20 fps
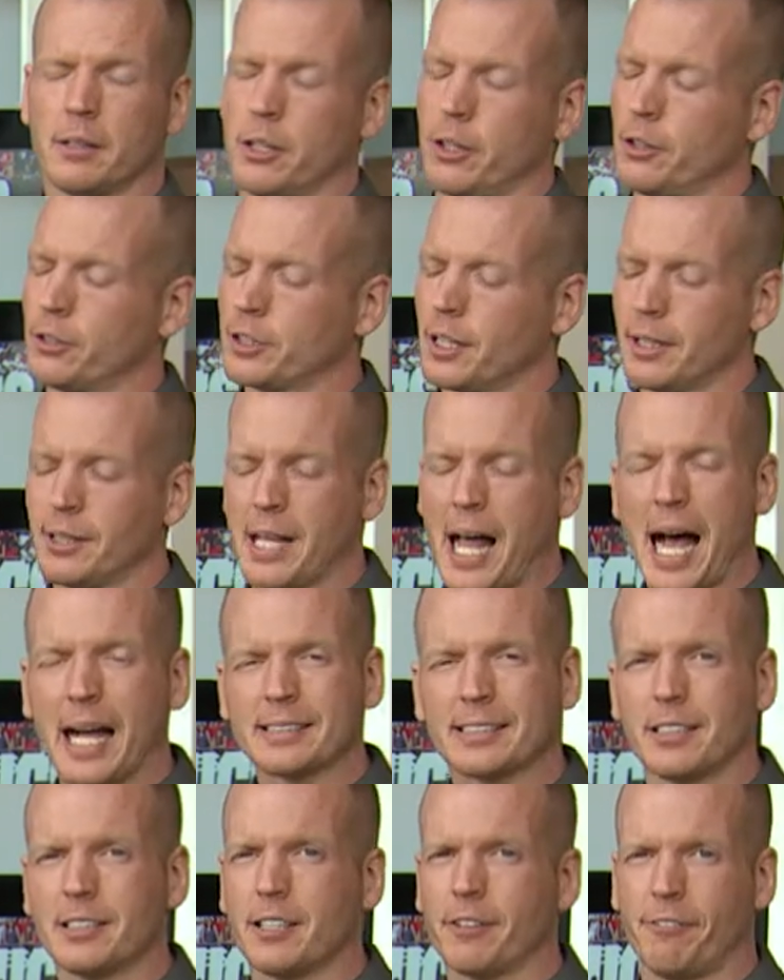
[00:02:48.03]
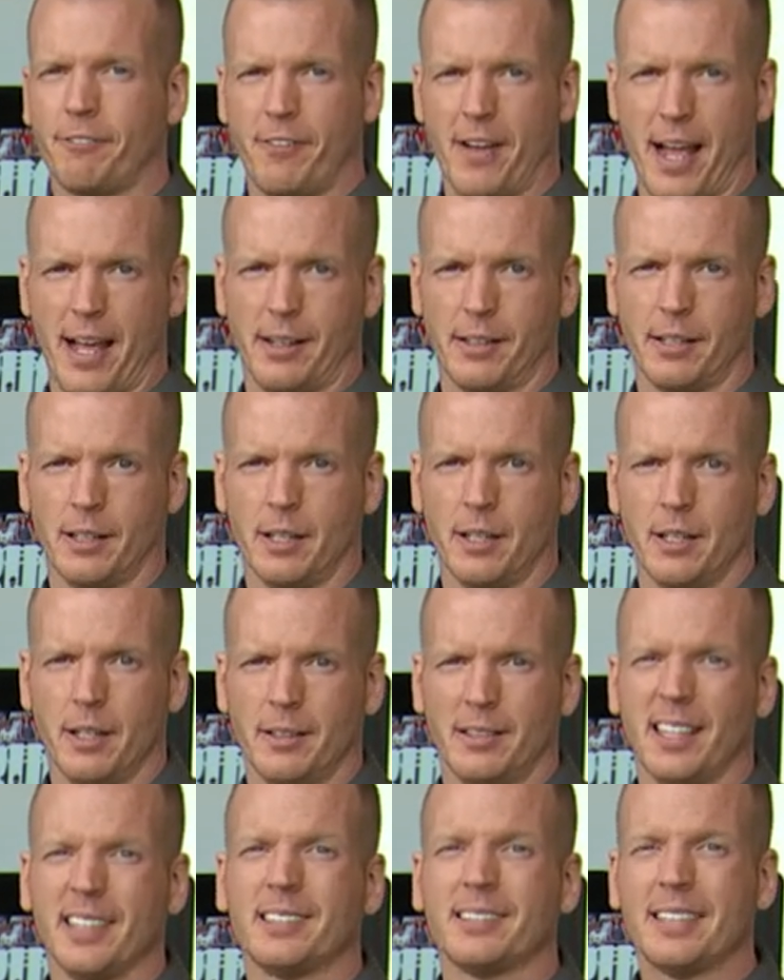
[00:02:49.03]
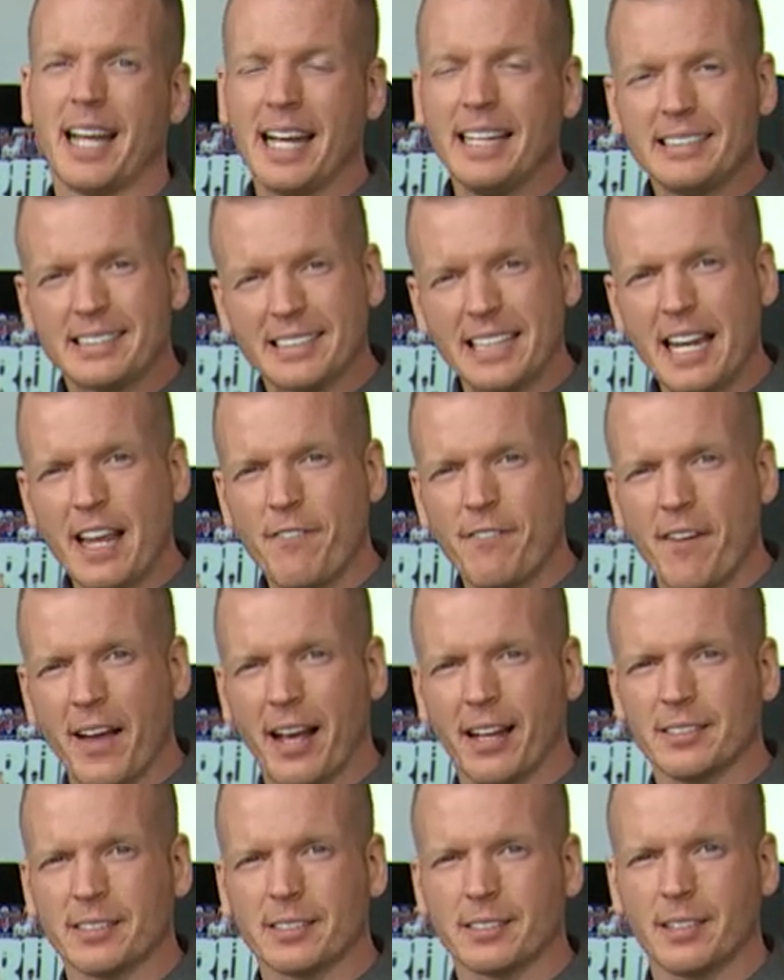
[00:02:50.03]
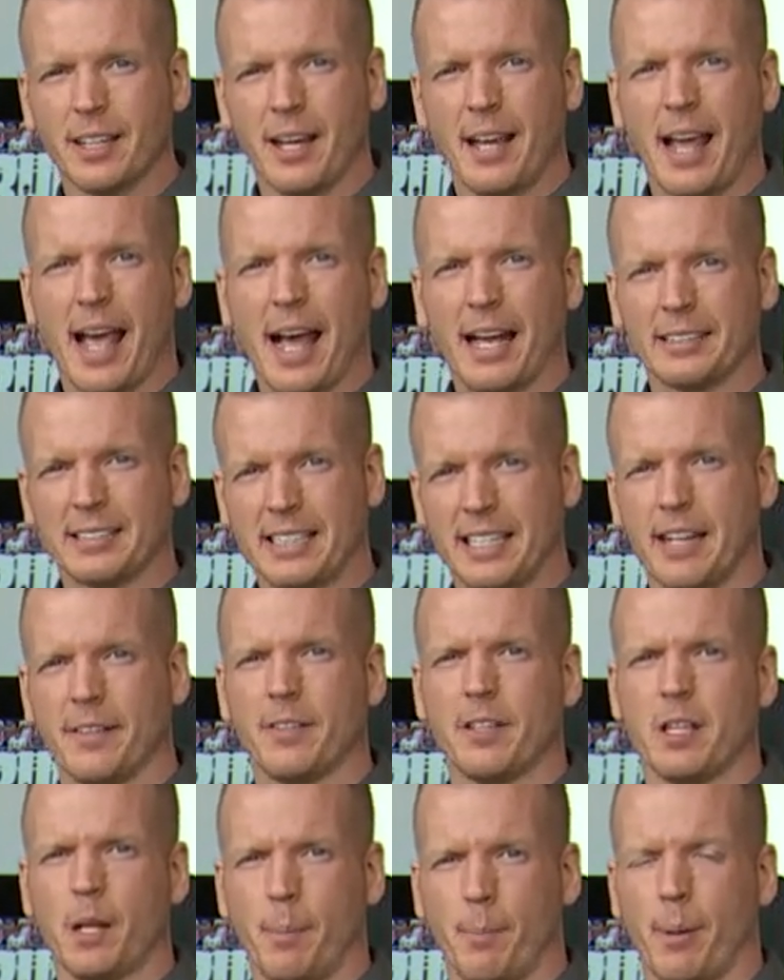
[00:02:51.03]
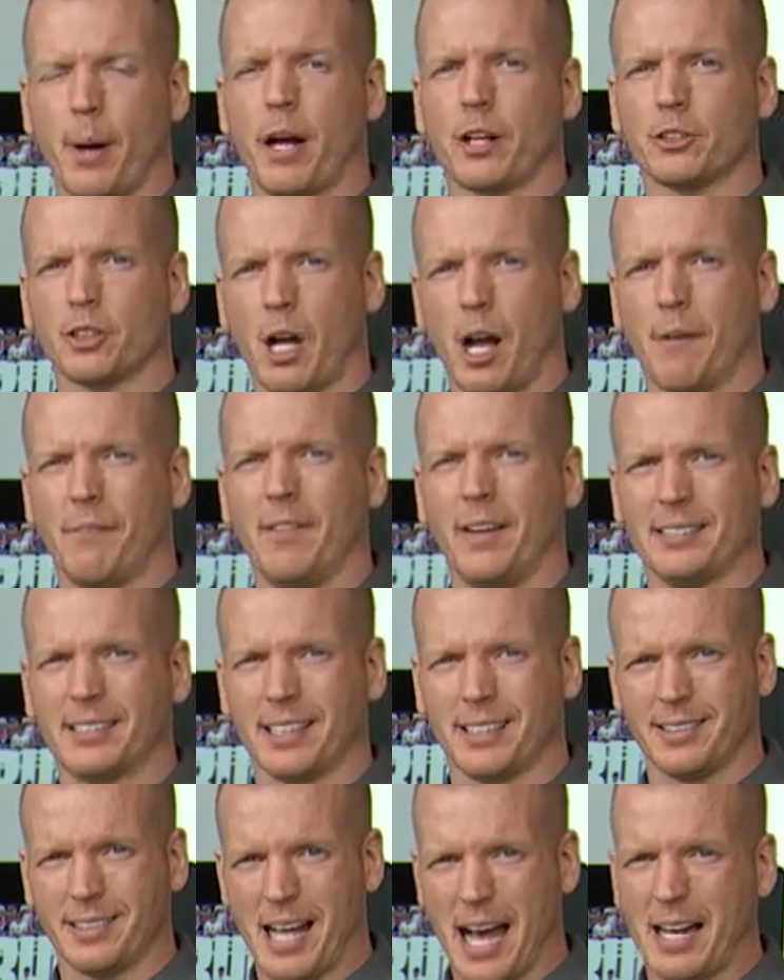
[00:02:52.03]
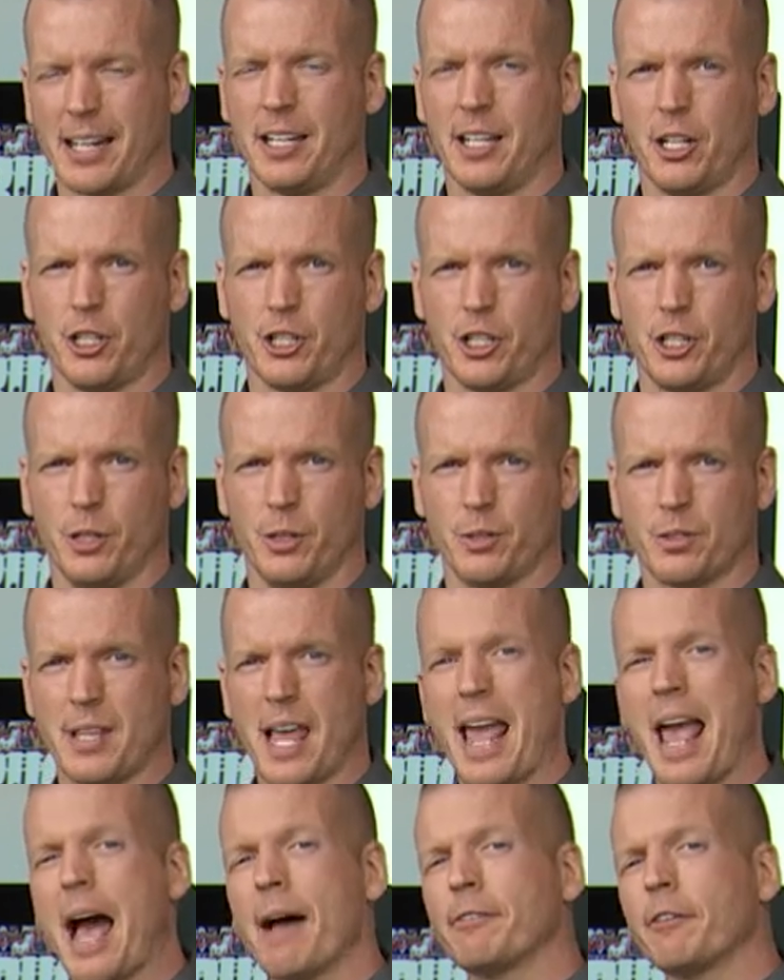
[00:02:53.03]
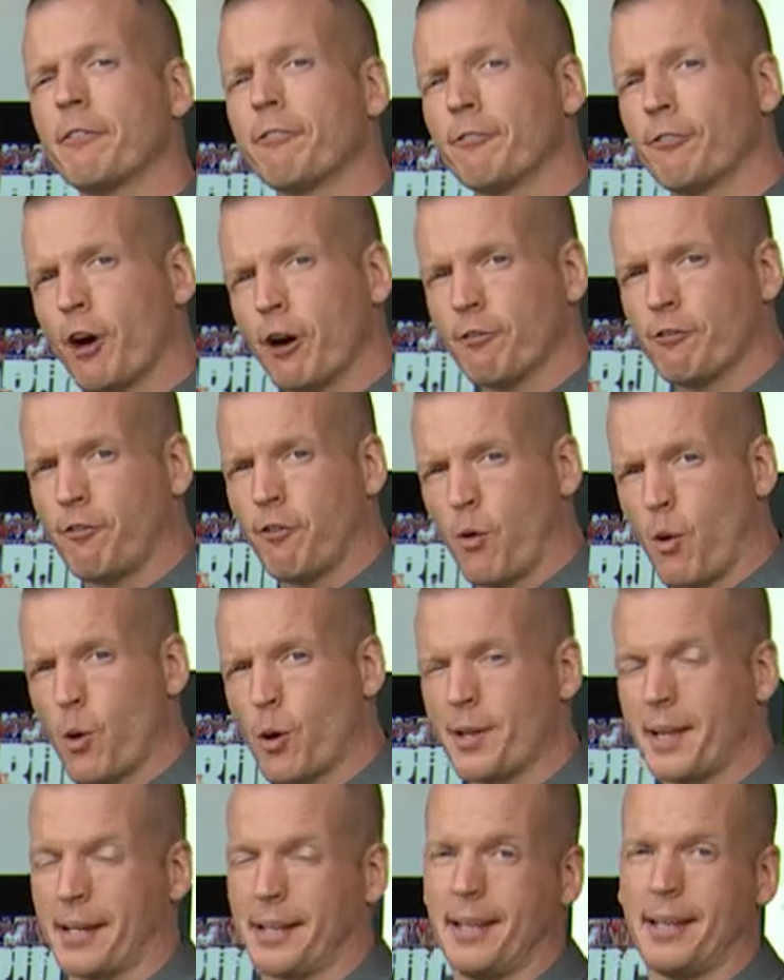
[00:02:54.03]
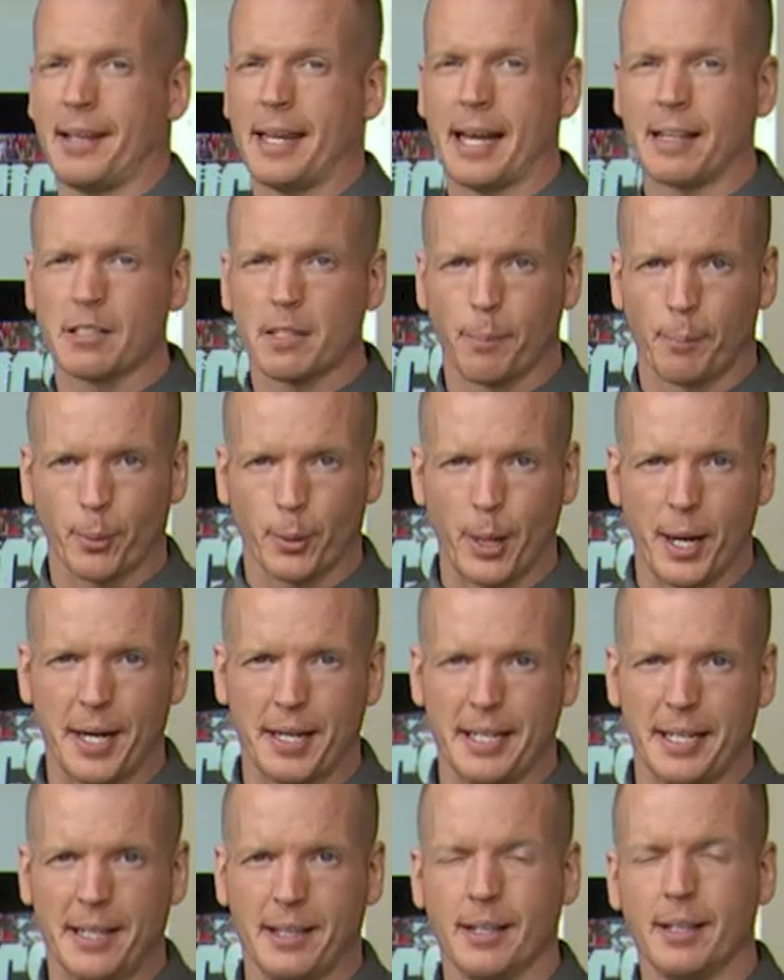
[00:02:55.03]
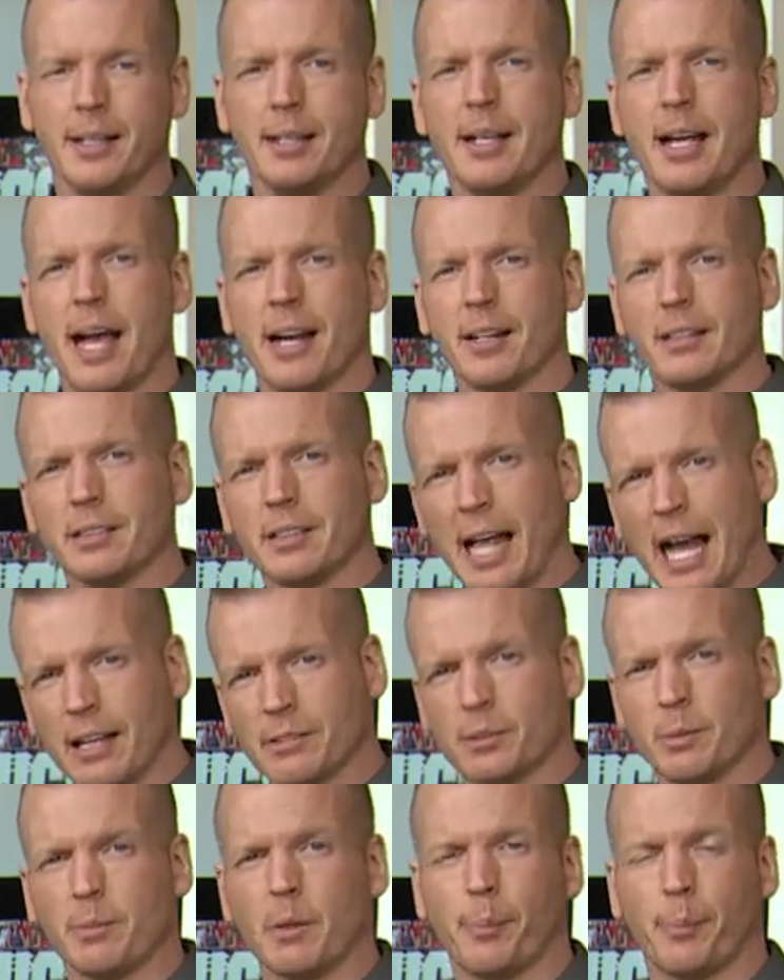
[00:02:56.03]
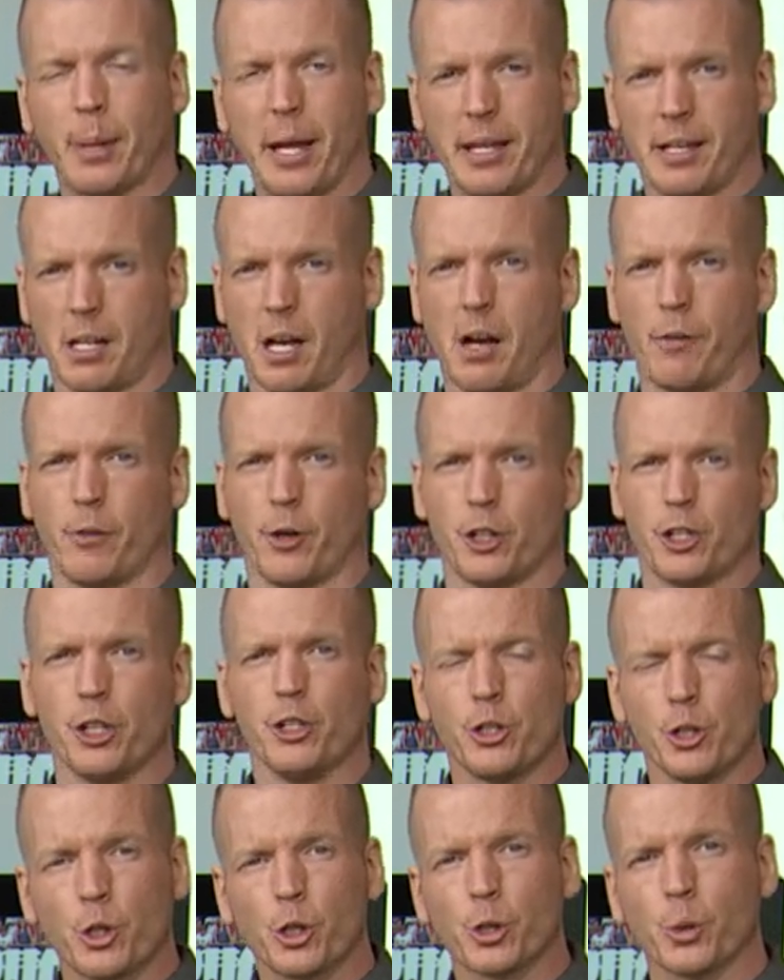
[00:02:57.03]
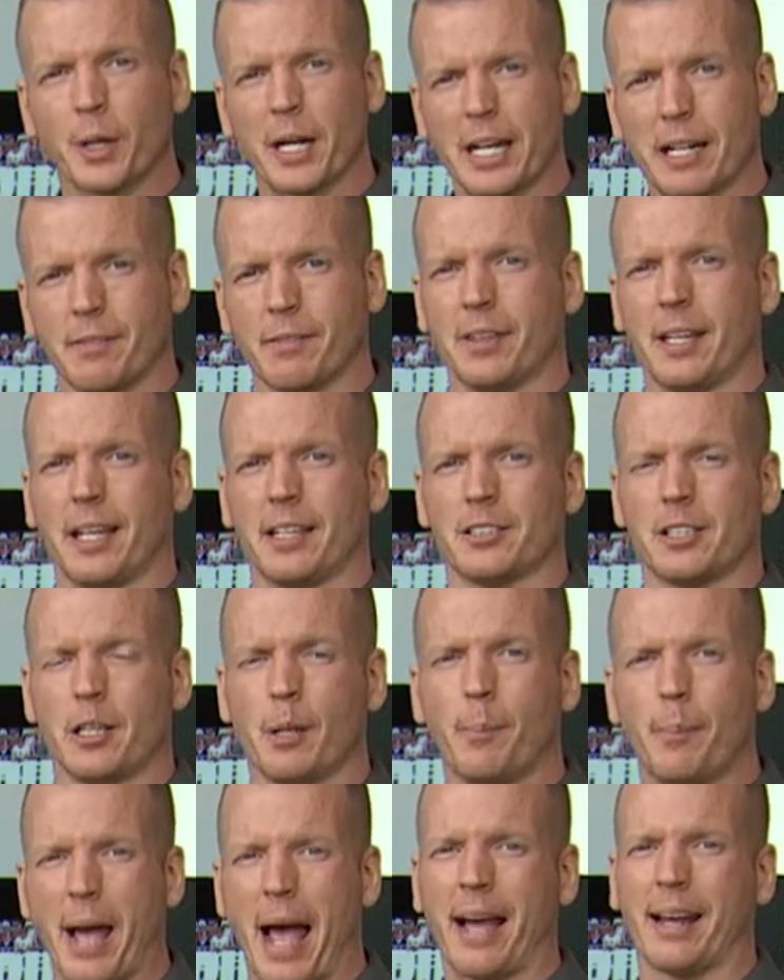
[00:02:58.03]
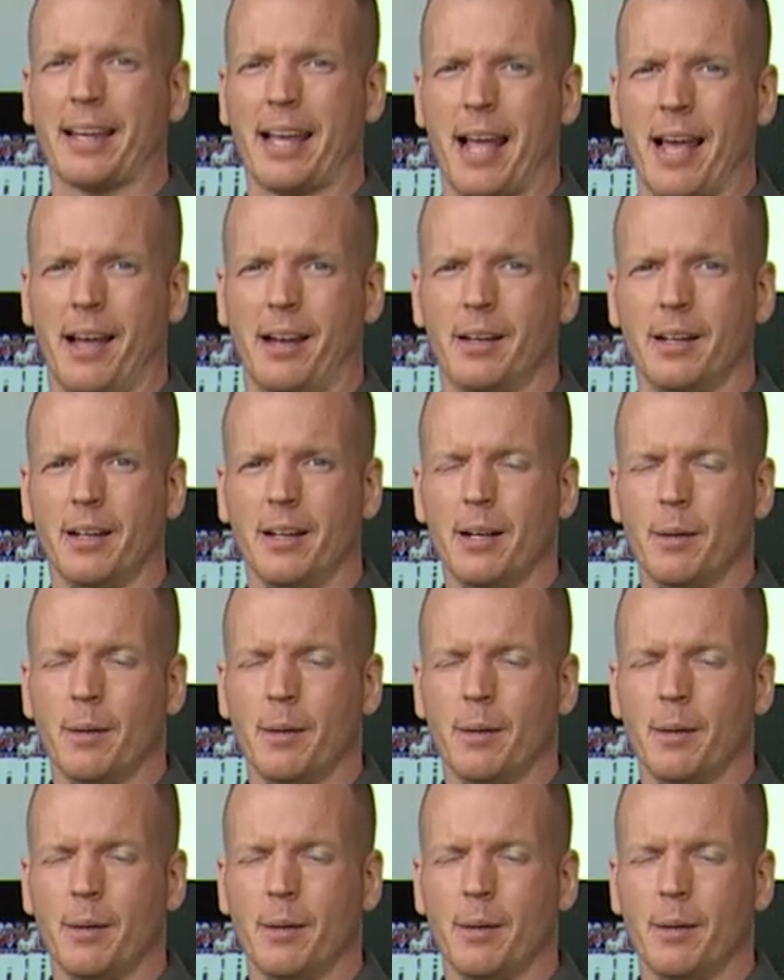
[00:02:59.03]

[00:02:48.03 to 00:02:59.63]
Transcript: there's a lot to defend. This Saints defense has given the Bucs offense a lot of issues. They have a front four that can get to Brady and it allows them to play coverage and do creative things in the back end.